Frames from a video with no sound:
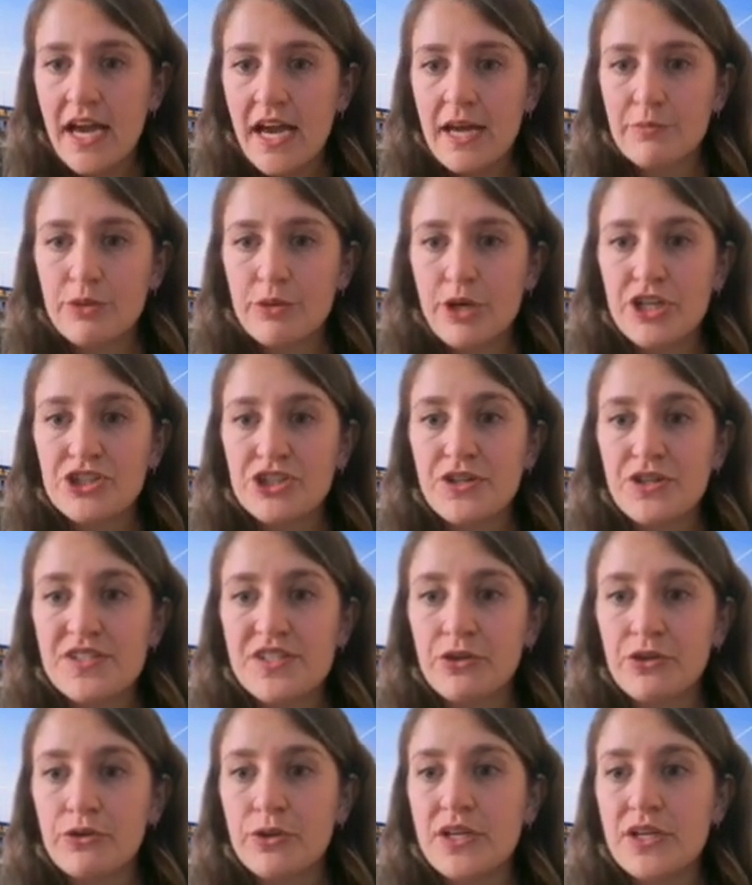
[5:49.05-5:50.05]
And pressure
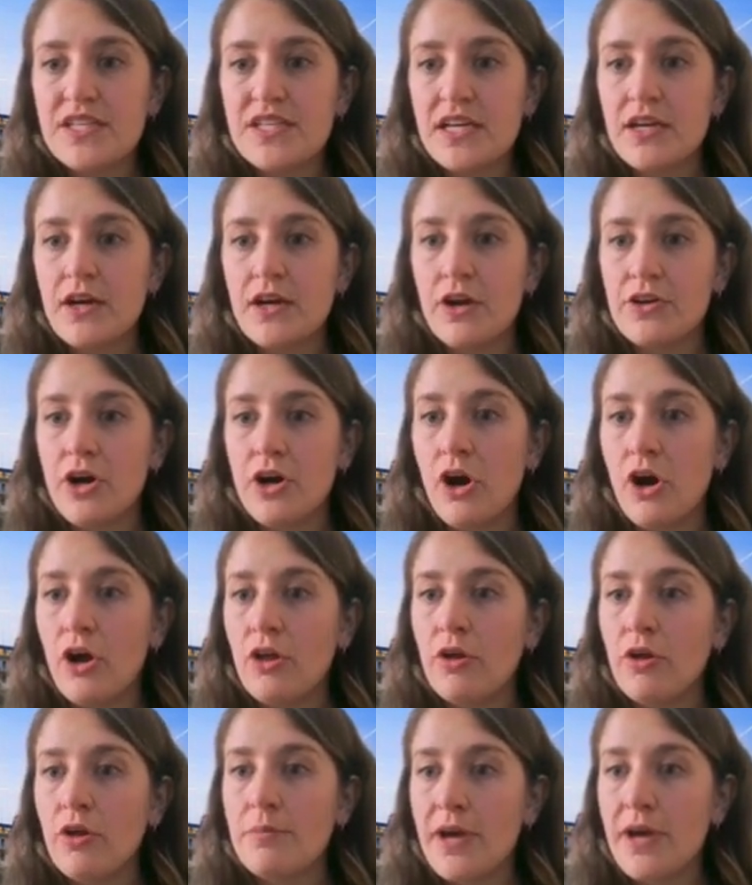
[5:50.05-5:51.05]
is increasing on
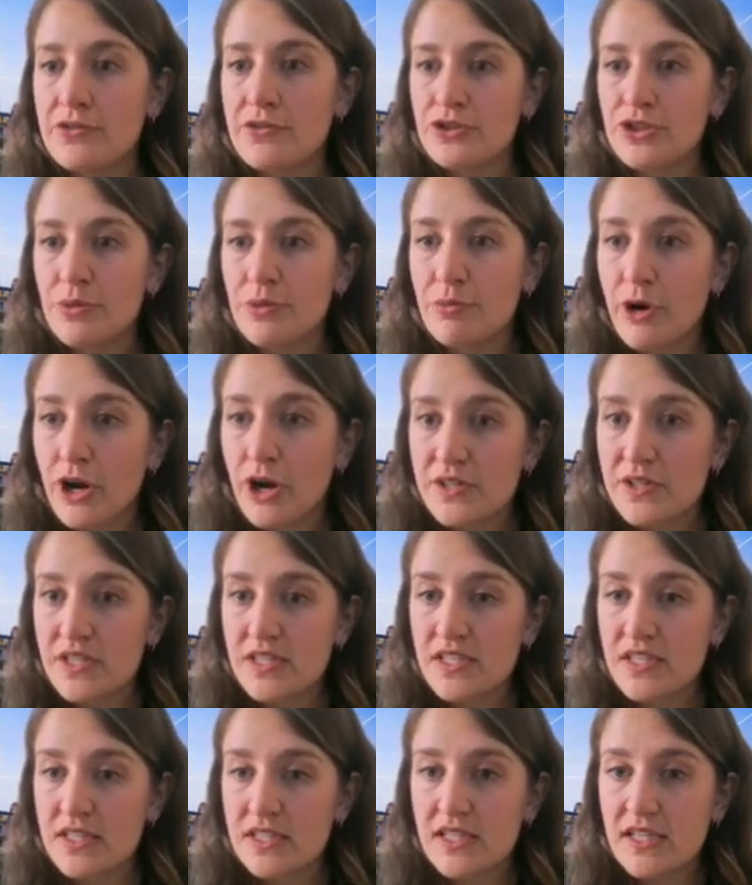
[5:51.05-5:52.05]
all boundary
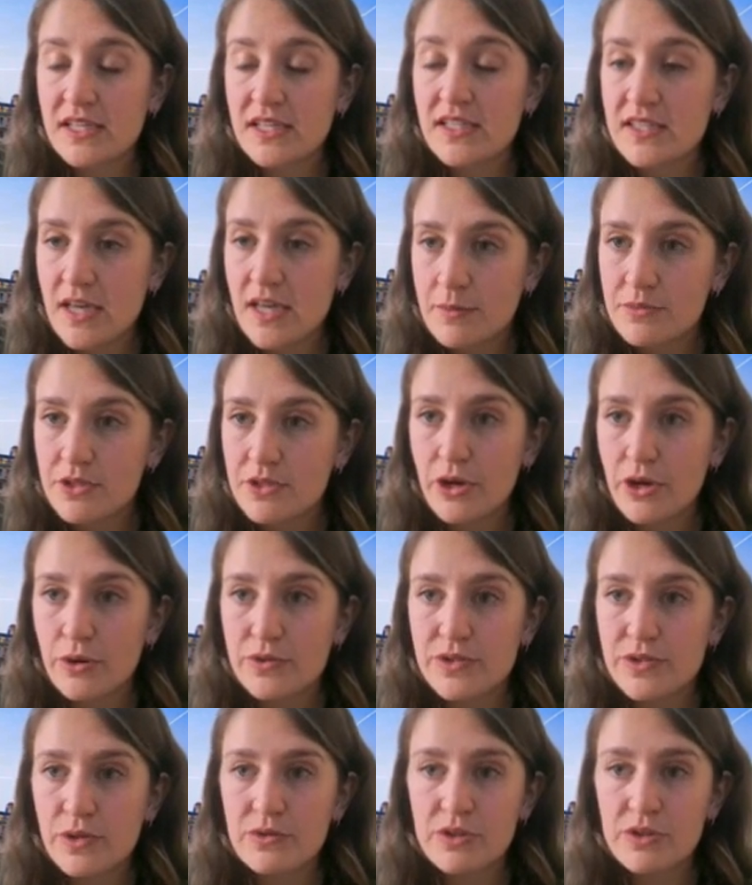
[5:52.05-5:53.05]
processes except
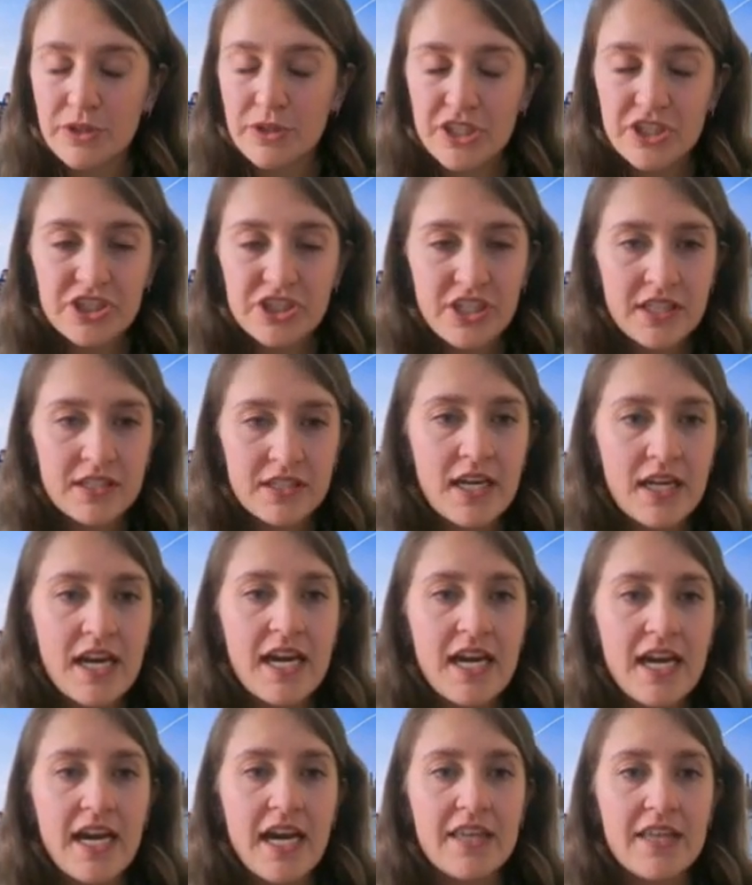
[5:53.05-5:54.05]
ozone depletion.
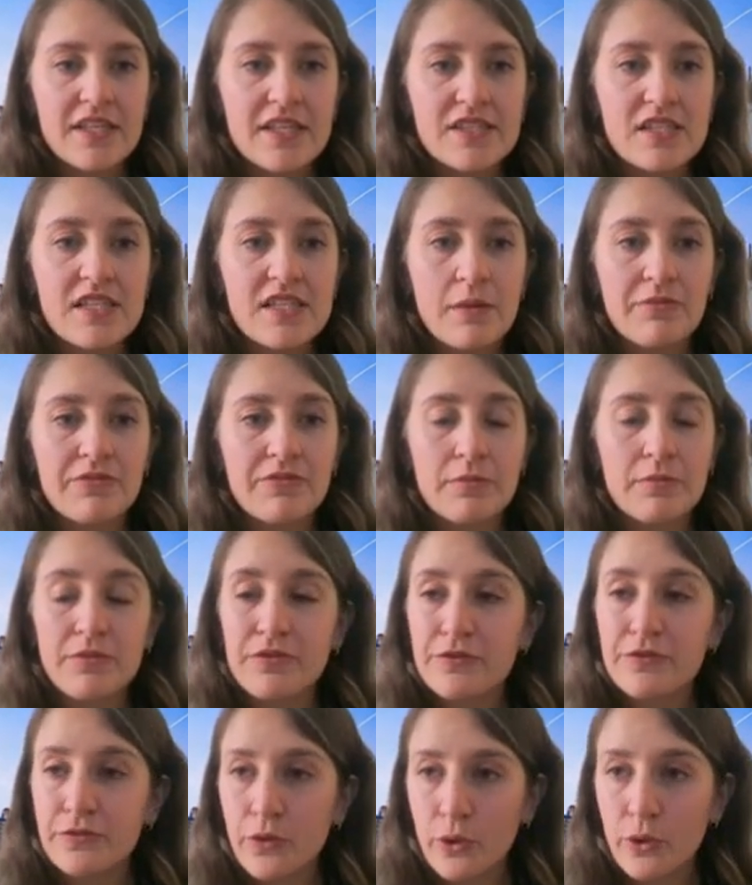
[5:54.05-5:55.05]
And this is up from
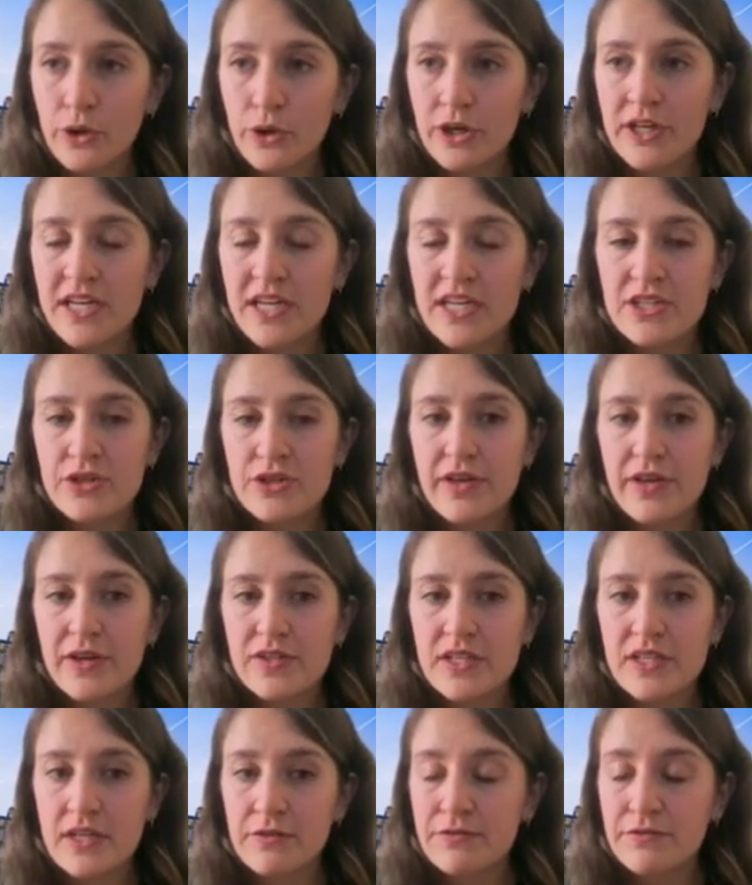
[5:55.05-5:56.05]
4 in
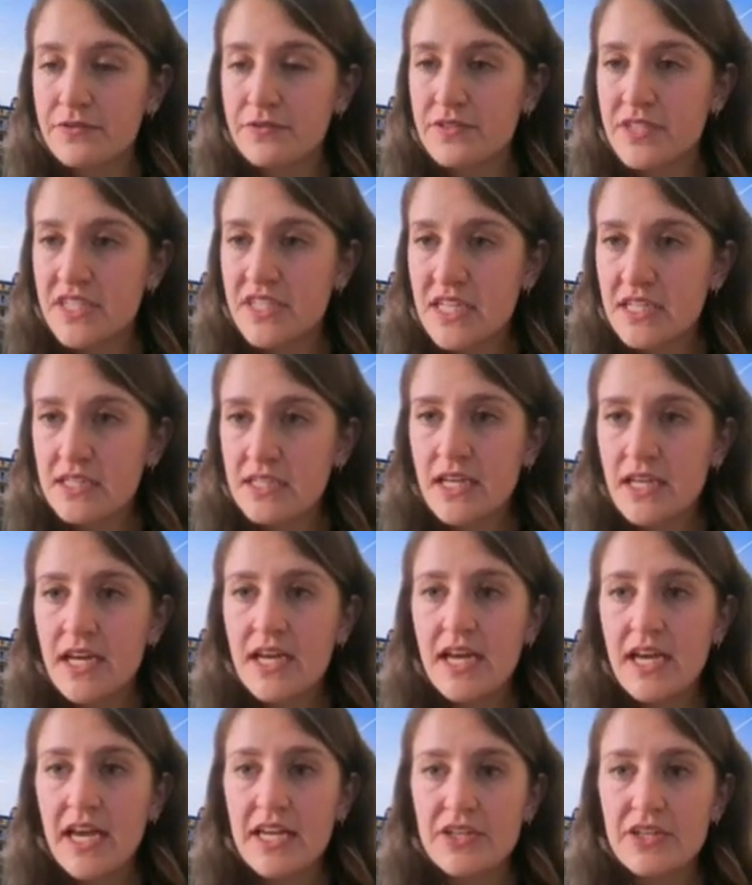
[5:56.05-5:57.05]
2015
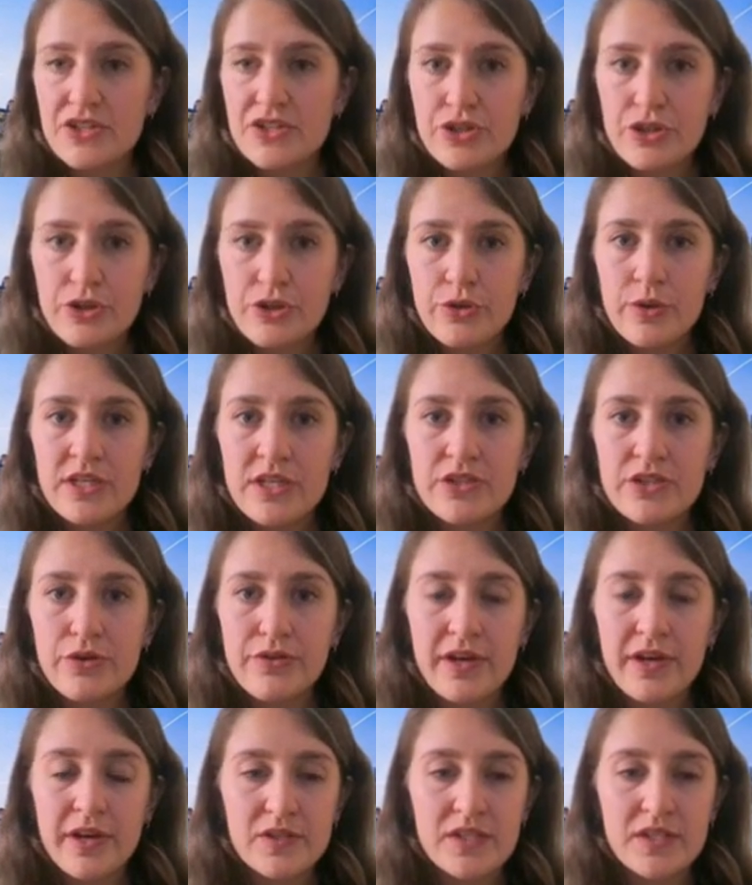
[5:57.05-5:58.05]
and 2 in
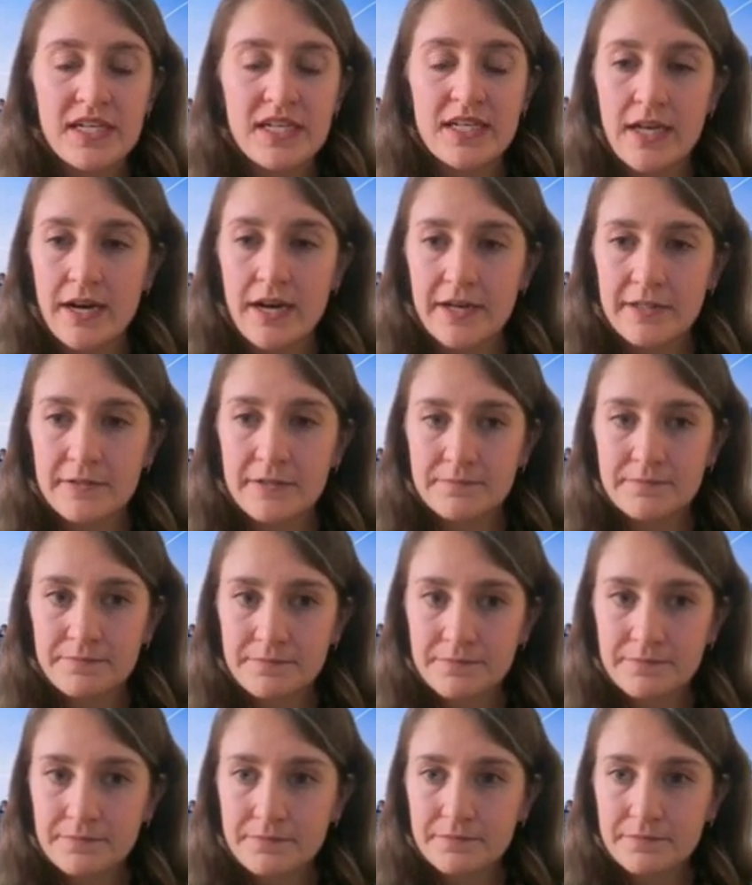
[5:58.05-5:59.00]
2009.